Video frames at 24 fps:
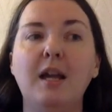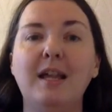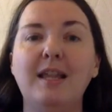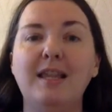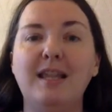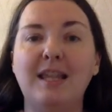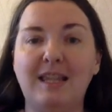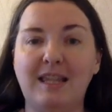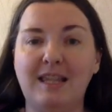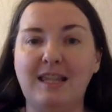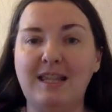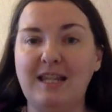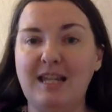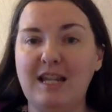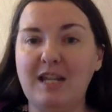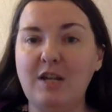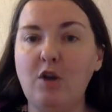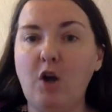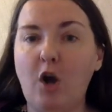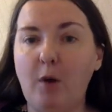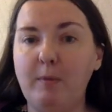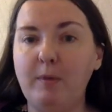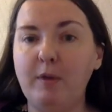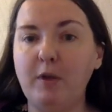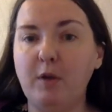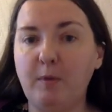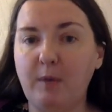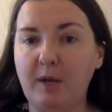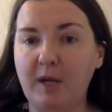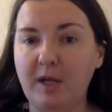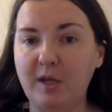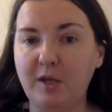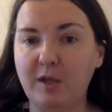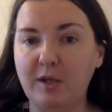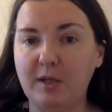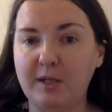The three common
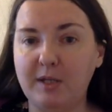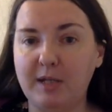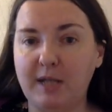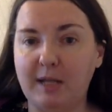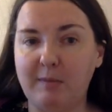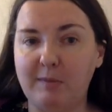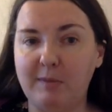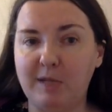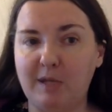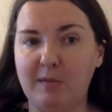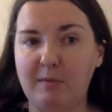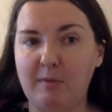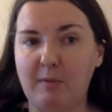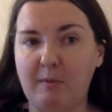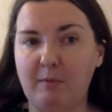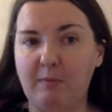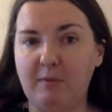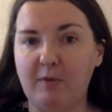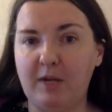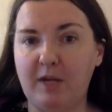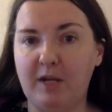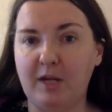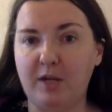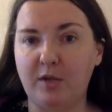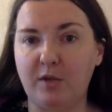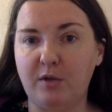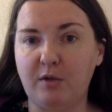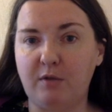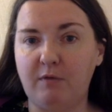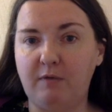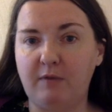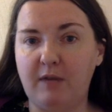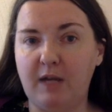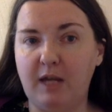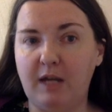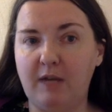question types that come up for National
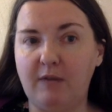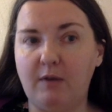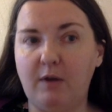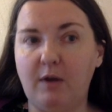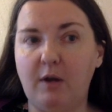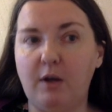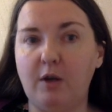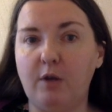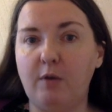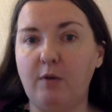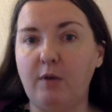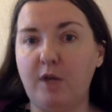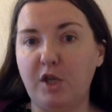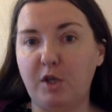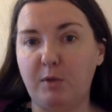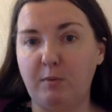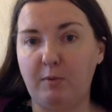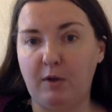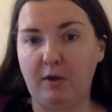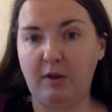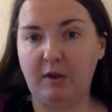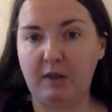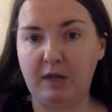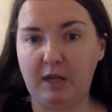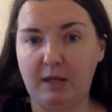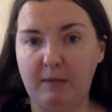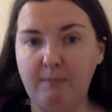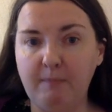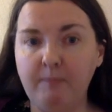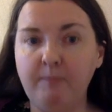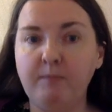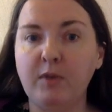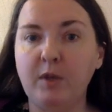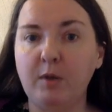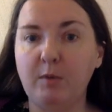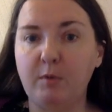5 are a question about a theme,
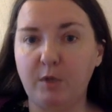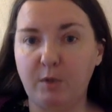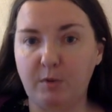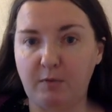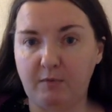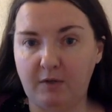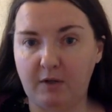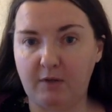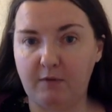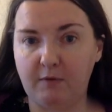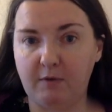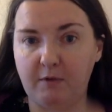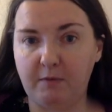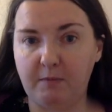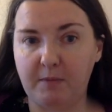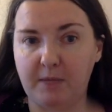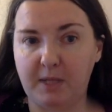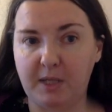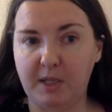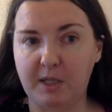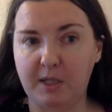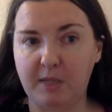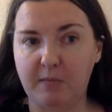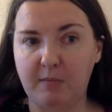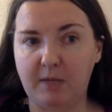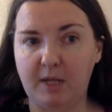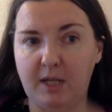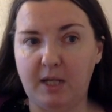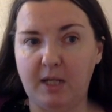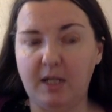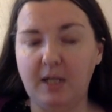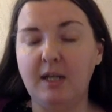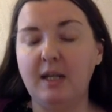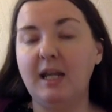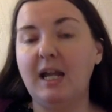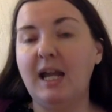which we've done for Of Mice and Men,
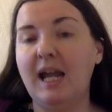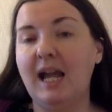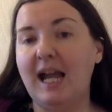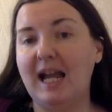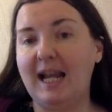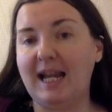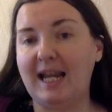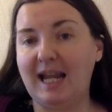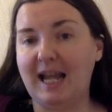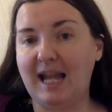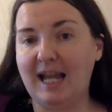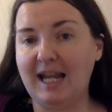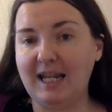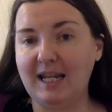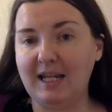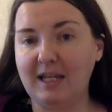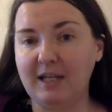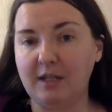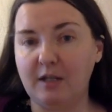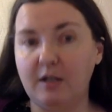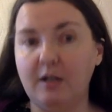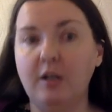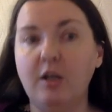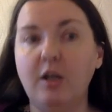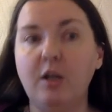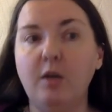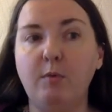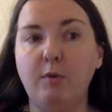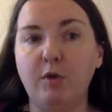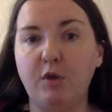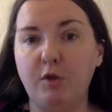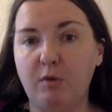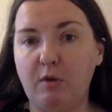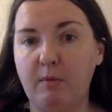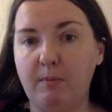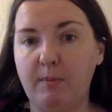a character,
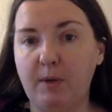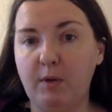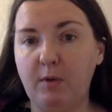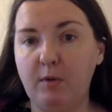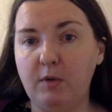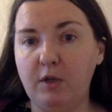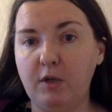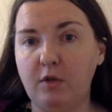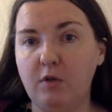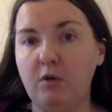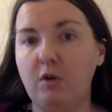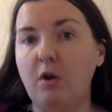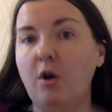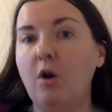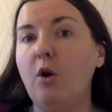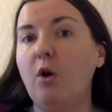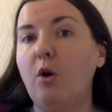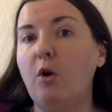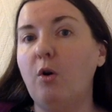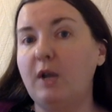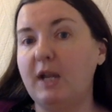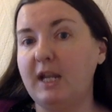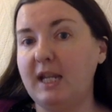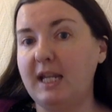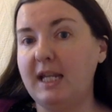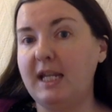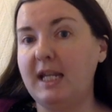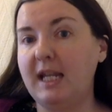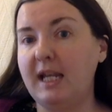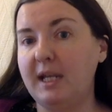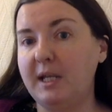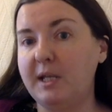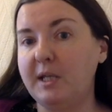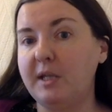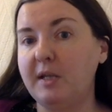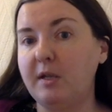which we're about to do, or a key
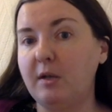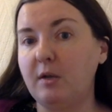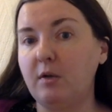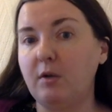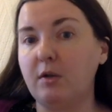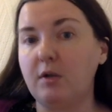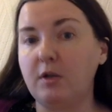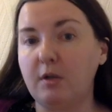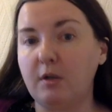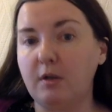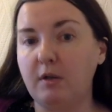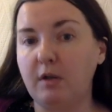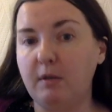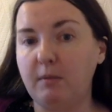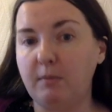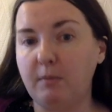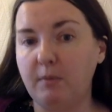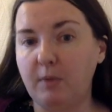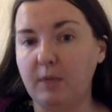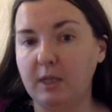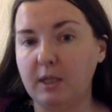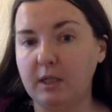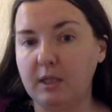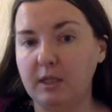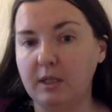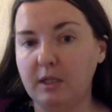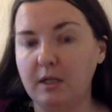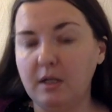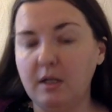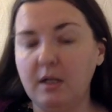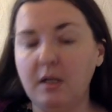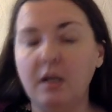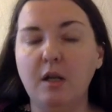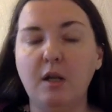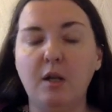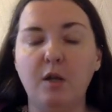incident or turning point.
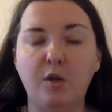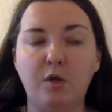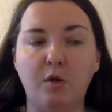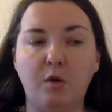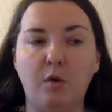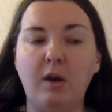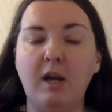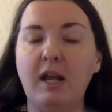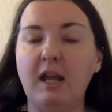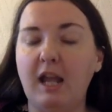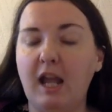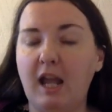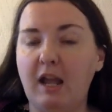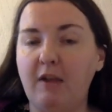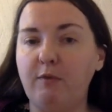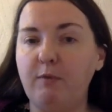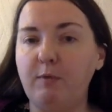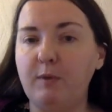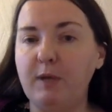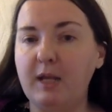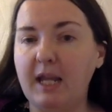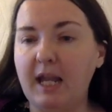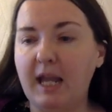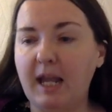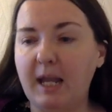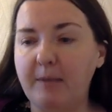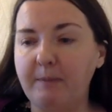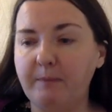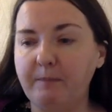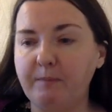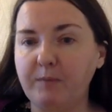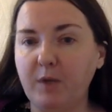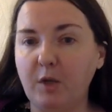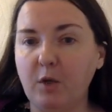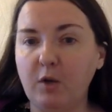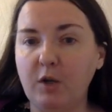So if we
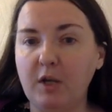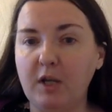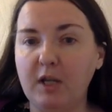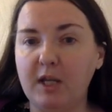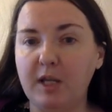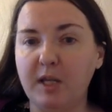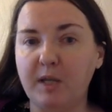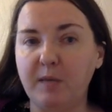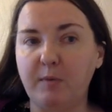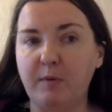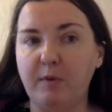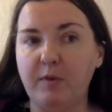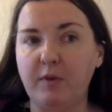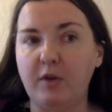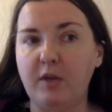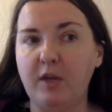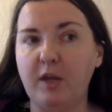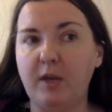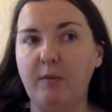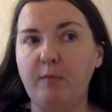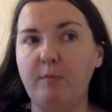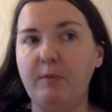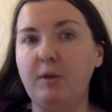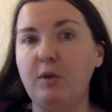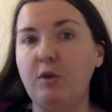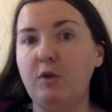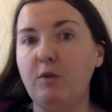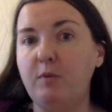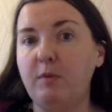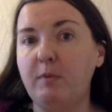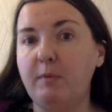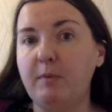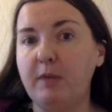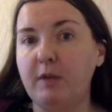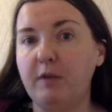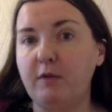look at this one, then that would be you
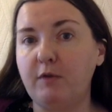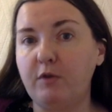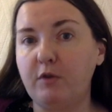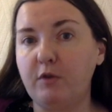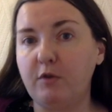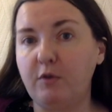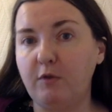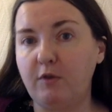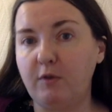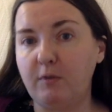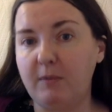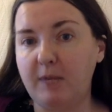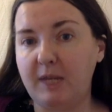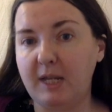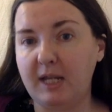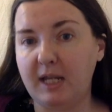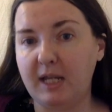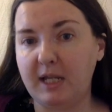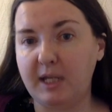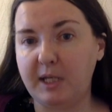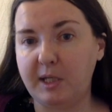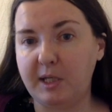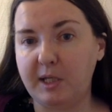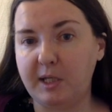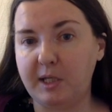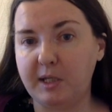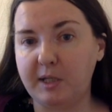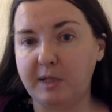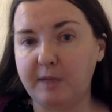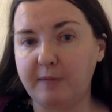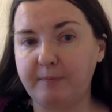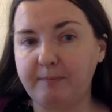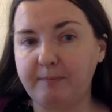prepared for two of the main essays.